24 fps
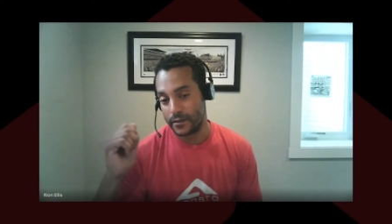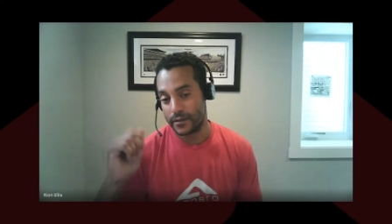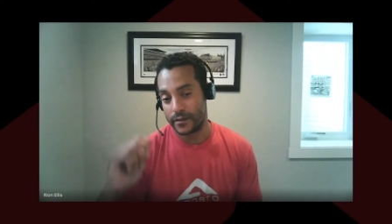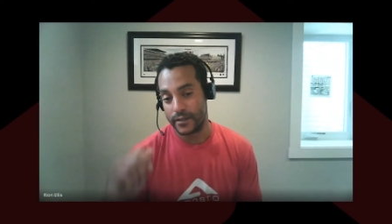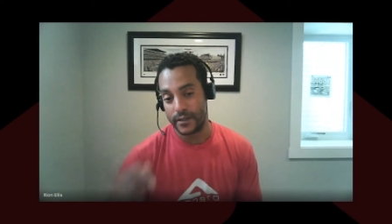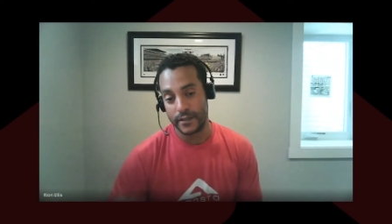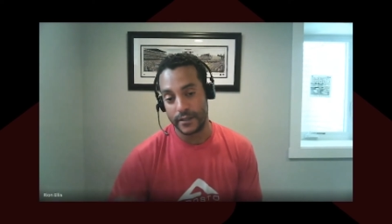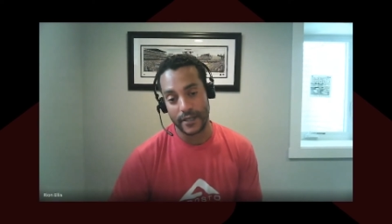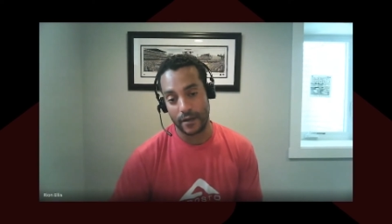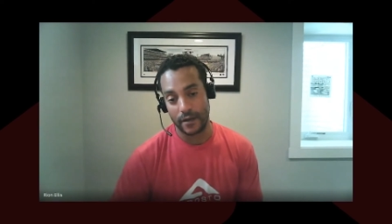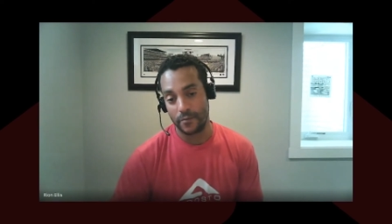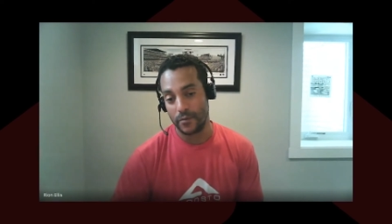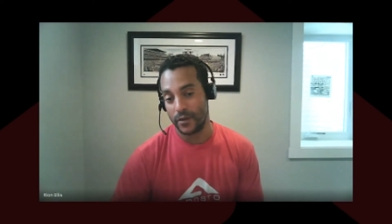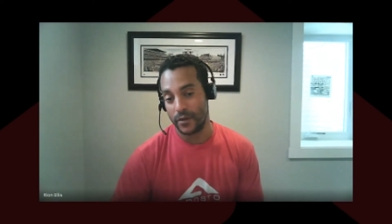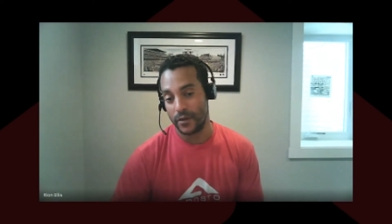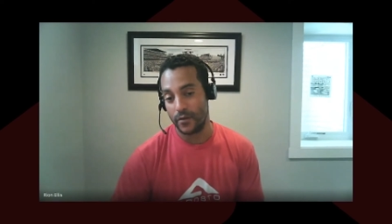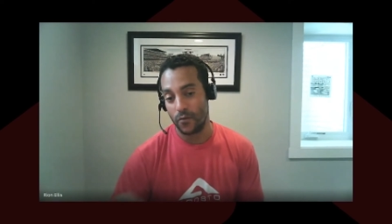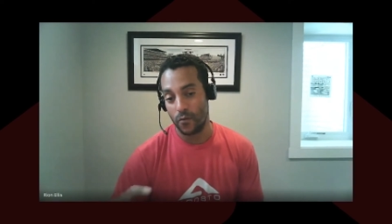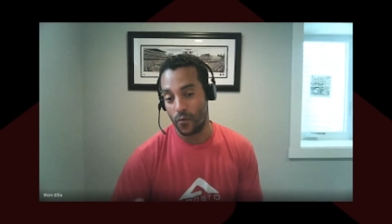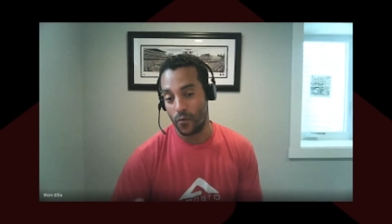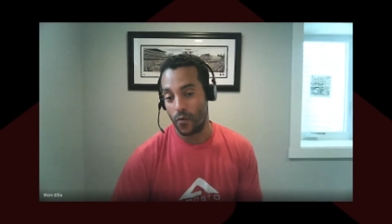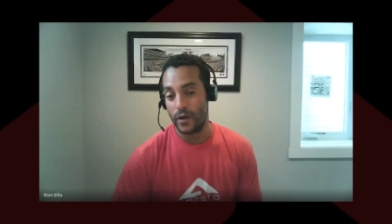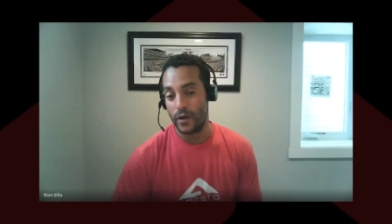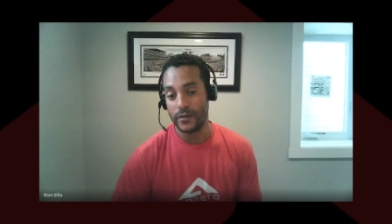disable it
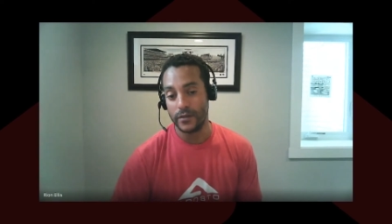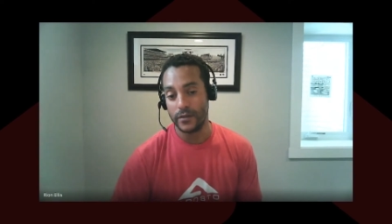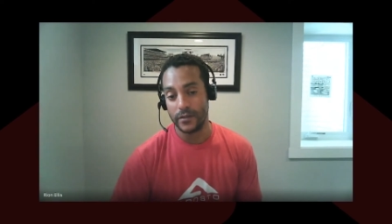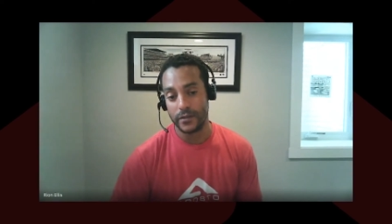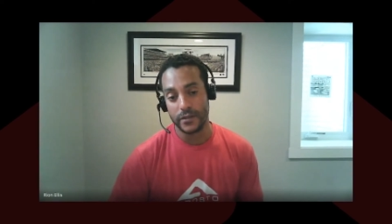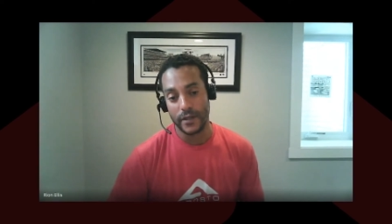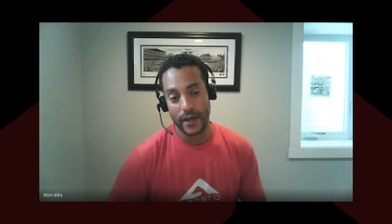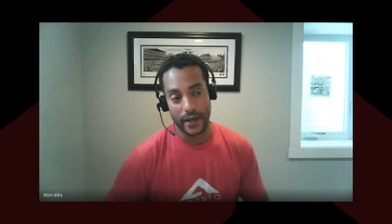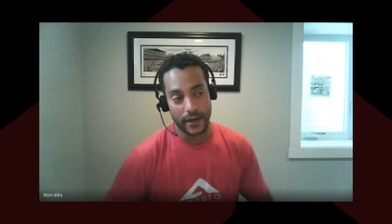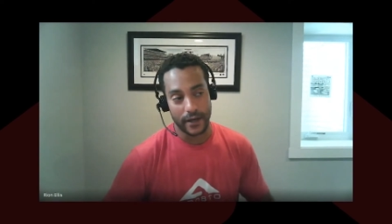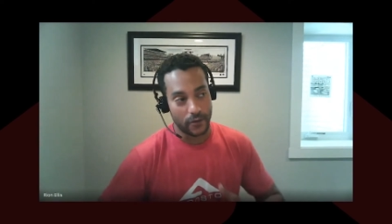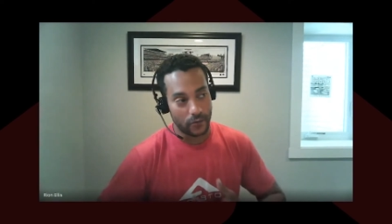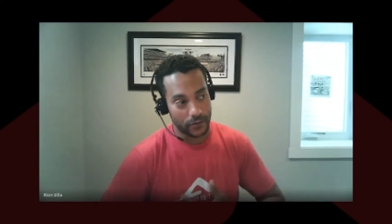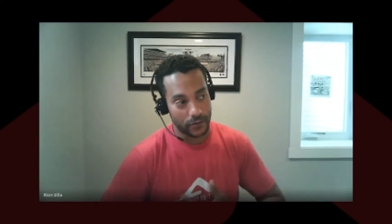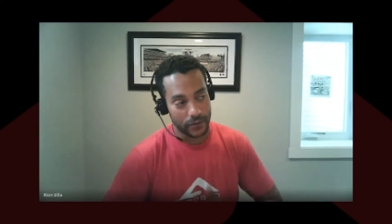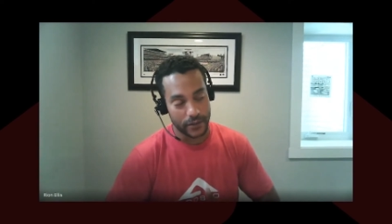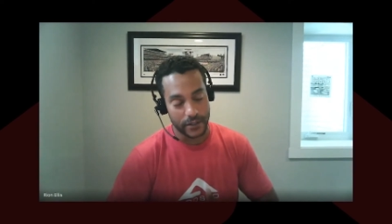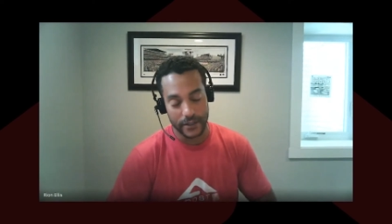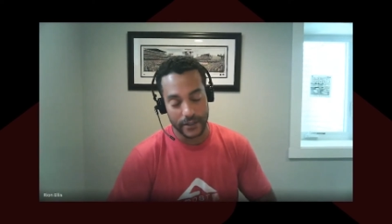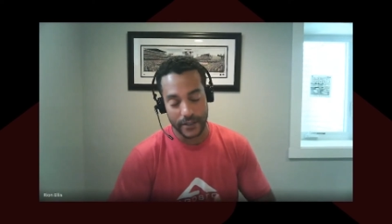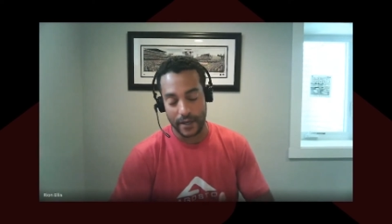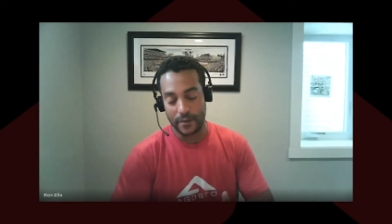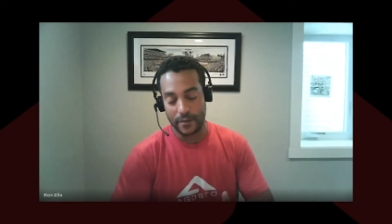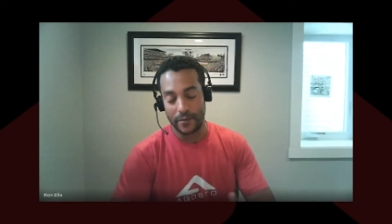once, and it will
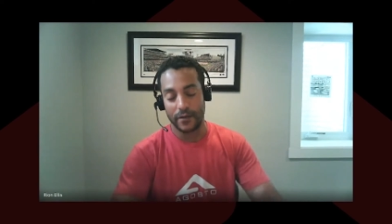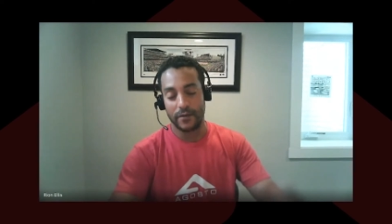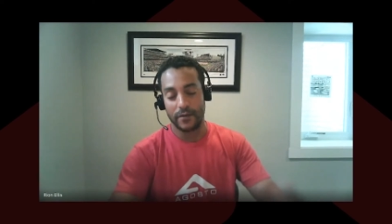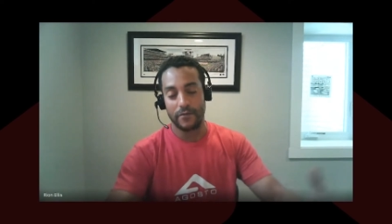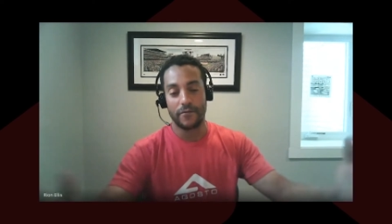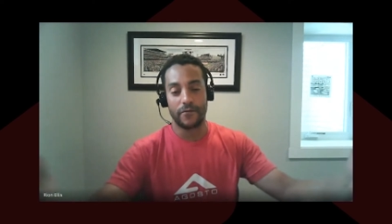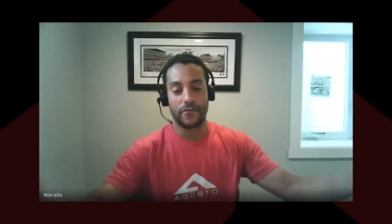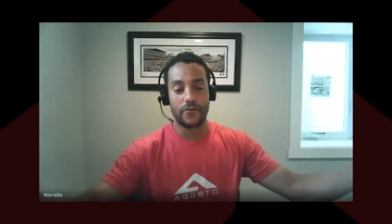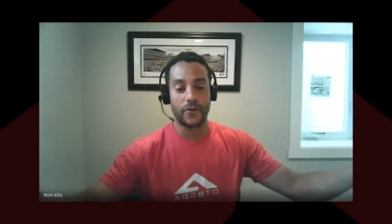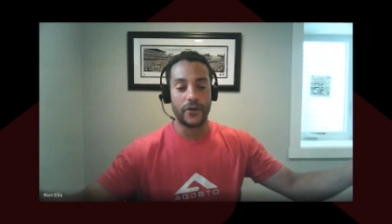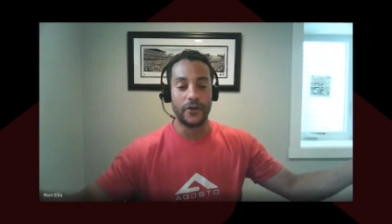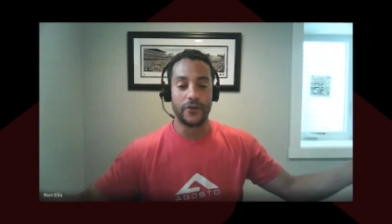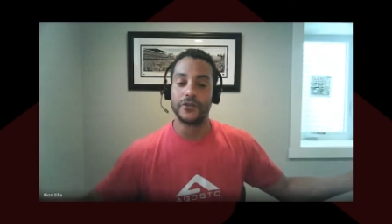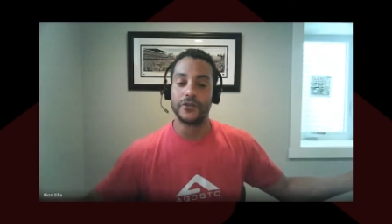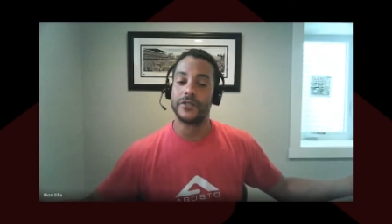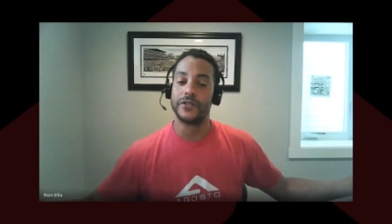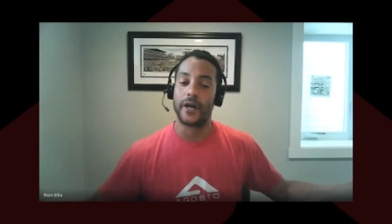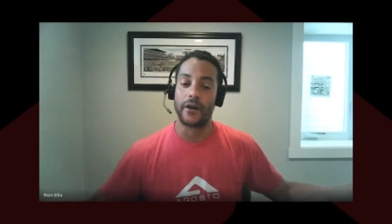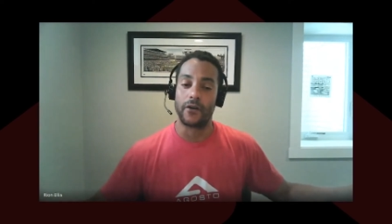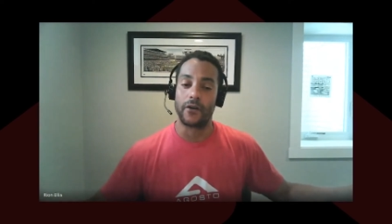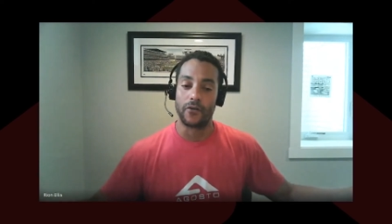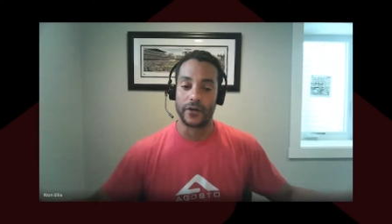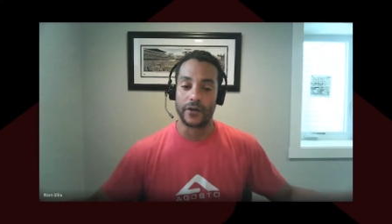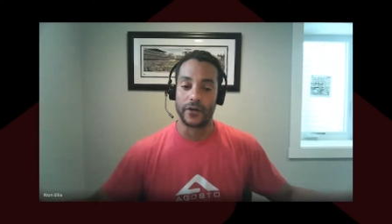disable it for your
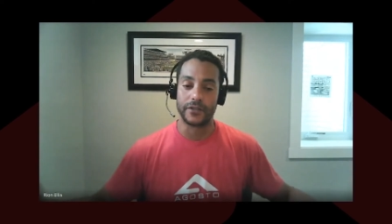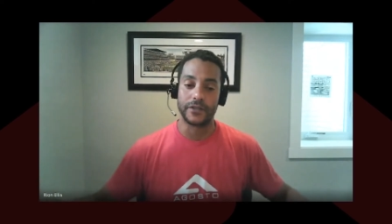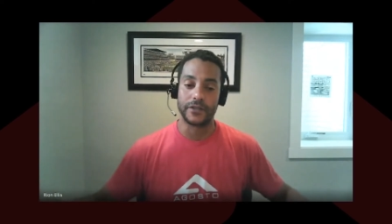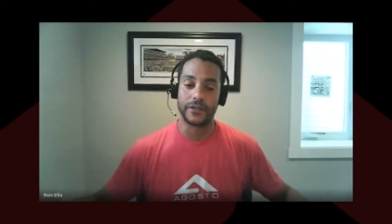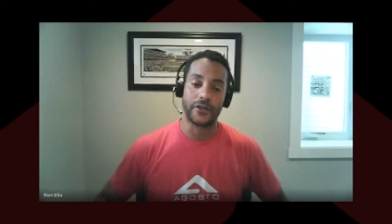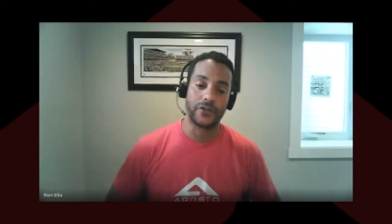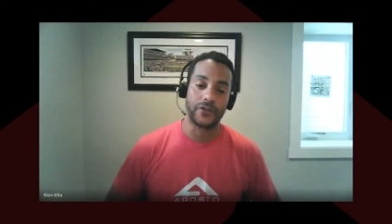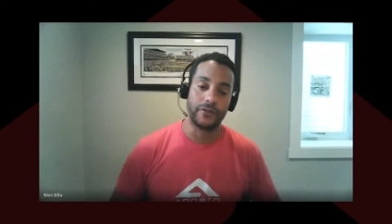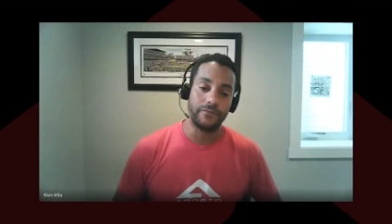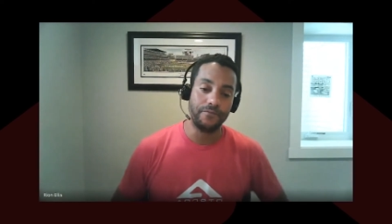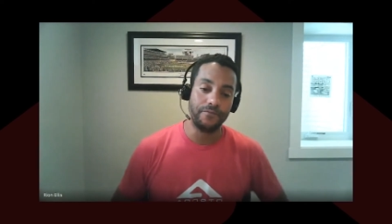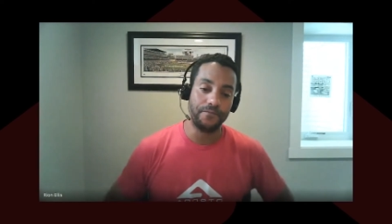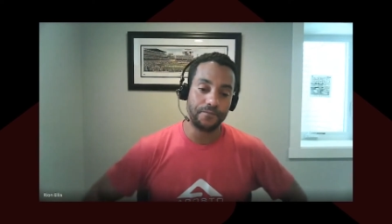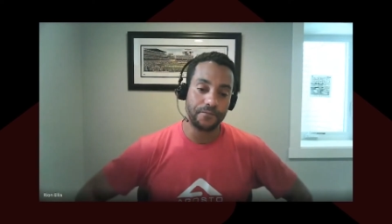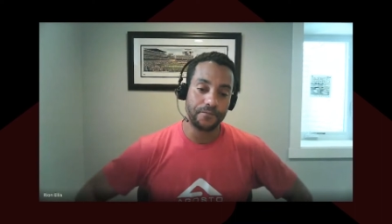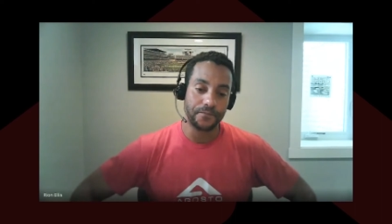entire organization.